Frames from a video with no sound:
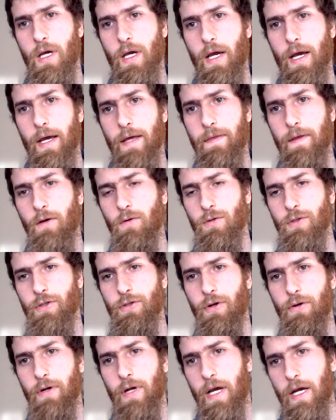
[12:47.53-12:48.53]
and they also
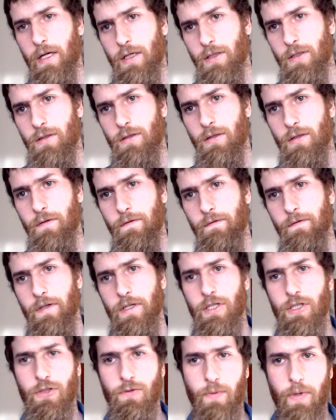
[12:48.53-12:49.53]
don't actively
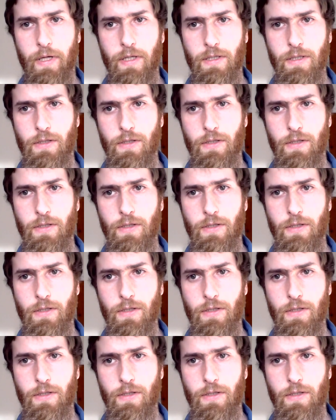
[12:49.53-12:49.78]
sweat,